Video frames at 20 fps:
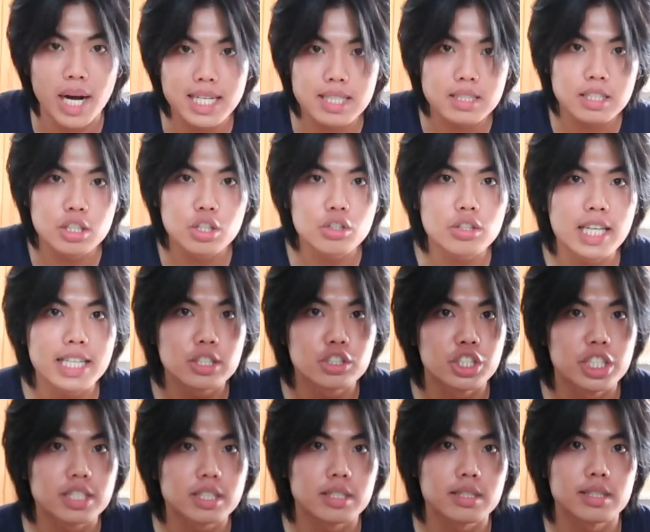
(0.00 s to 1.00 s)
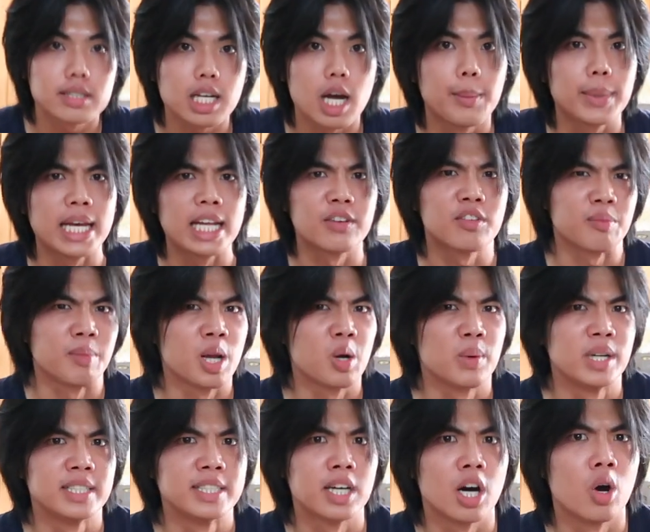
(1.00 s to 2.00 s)
Why does it look like Jesus is coming in from my
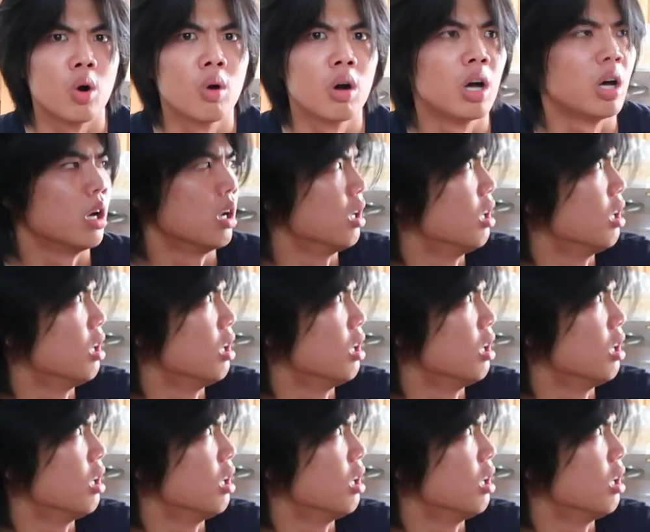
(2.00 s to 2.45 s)
window?